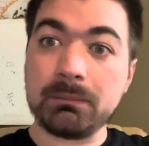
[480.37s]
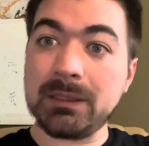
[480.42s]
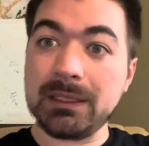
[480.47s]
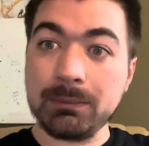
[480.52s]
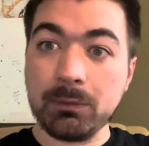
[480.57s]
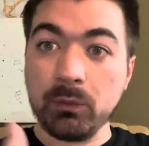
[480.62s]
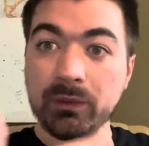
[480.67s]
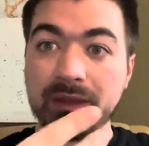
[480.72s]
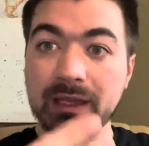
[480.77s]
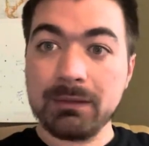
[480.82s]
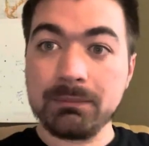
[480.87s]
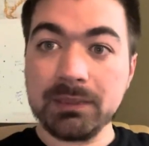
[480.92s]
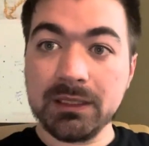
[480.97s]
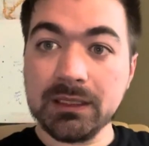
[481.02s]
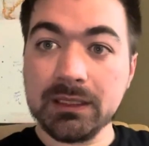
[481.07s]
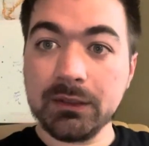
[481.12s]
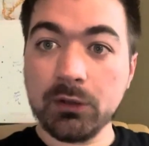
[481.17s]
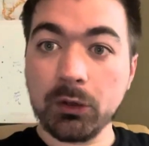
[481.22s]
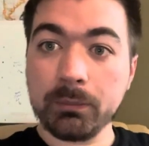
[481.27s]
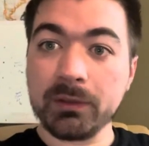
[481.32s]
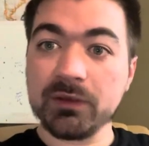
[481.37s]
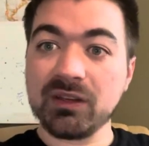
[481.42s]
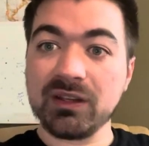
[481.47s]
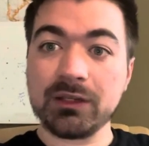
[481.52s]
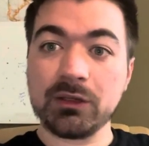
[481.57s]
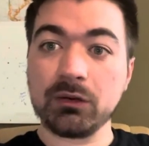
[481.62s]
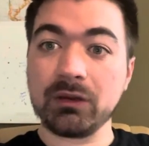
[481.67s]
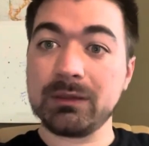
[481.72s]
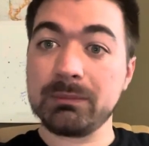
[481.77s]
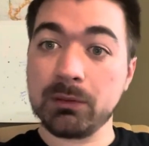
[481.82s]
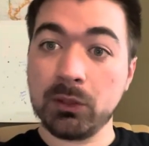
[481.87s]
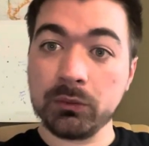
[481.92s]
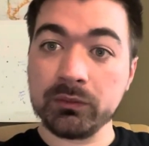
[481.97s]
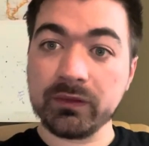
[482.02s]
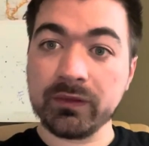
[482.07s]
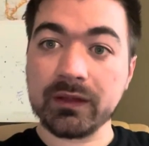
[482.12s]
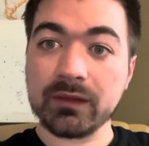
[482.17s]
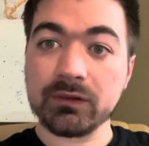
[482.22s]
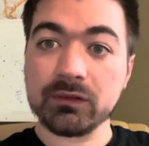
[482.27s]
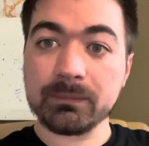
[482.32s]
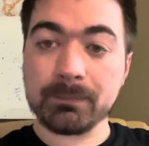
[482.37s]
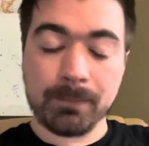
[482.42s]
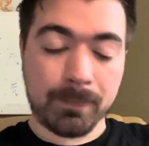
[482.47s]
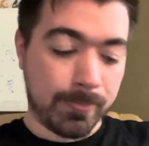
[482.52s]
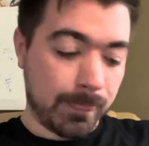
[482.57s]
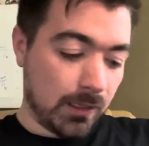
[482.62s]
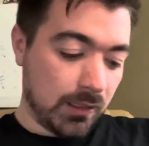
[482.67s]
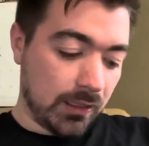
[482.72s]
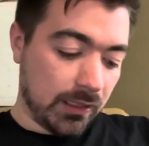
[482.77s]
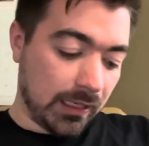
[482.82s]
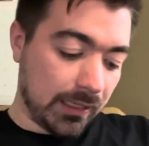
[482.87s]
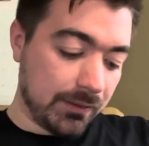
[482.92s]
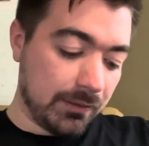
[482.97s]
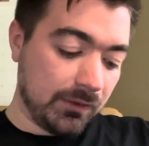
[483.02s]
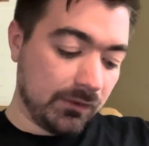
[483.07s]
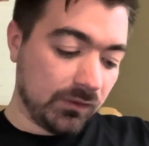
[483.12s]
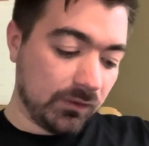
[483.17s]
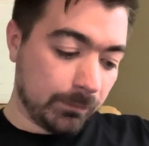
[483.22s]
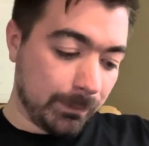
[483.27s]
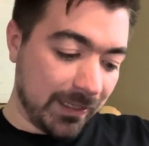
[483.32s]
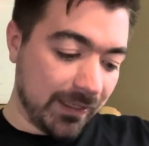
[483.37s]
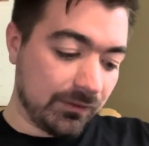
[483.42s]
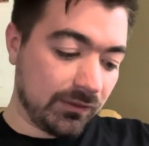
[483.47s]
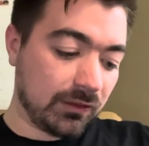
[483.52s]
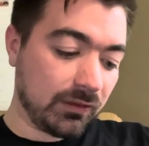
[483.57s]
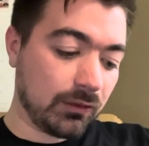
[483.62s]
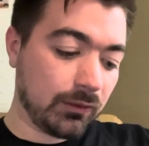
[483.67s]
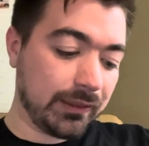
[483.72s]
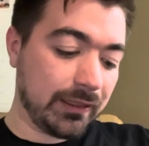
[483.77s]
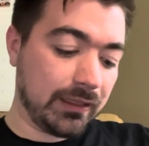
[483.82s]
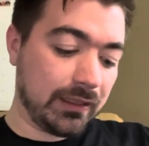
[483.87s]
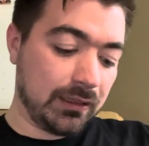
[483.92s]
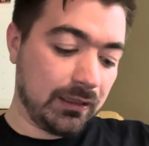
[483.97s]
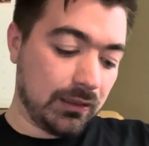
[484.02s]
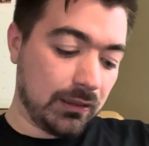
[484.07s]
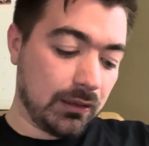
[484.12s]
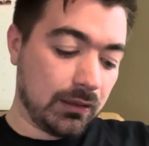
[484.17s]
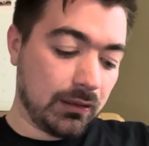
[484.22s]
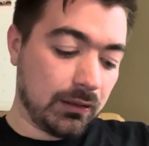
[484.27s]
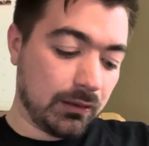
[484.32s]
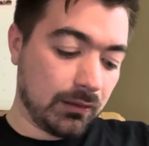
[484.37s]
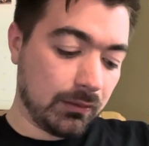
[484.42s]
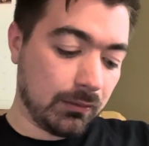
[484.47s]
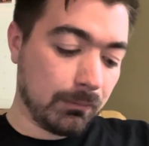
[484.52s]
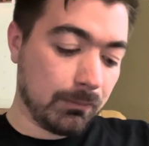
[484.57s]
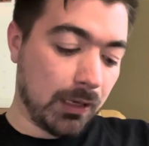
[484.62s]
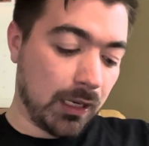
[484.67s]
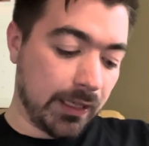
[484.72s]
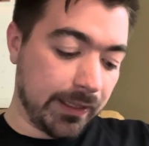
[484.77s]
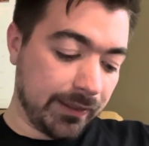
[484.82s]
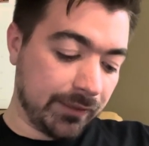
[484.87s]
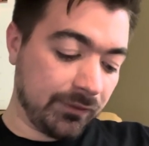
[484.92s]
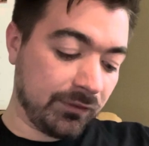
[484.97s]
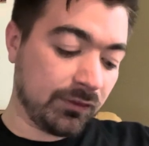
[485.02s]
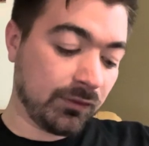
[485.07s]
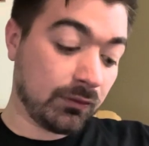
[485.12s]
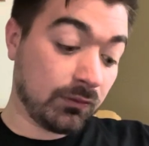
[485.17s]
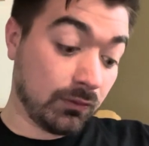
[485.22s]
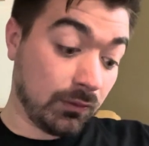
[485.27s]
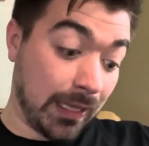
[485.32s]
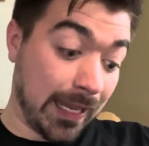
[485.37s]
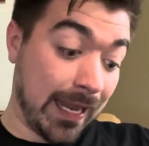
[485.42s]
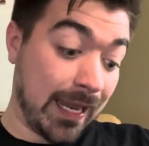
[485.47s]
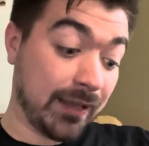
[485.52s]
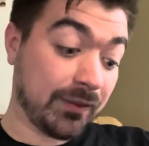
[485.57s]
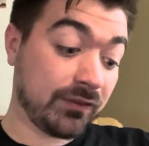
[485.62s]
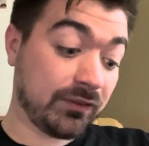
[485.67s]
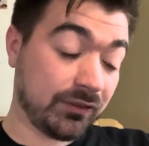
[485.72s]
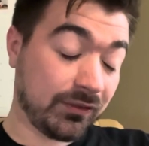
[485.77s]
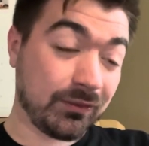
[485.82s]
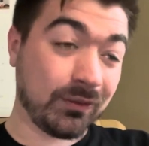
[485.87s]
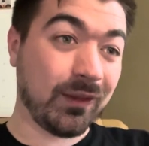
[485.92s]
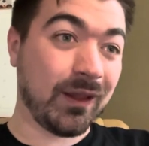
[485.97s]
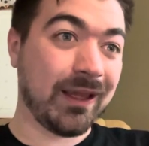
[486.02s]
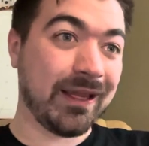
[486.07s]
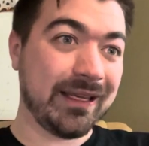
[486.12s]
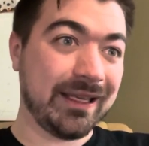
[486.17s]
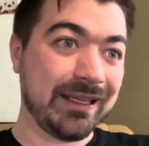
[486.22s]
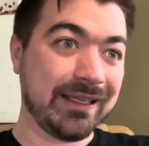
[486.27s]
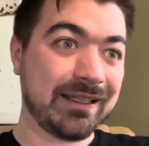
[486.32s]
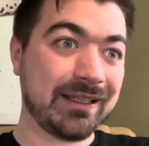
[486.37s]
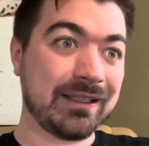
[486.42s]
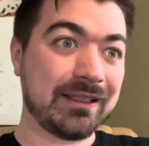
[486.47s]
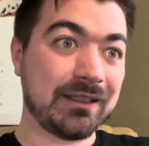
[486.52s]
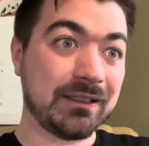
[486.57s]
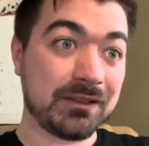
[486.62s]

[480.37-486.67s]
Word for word: people with npd are particularly prone to this and this is basically the mind's last like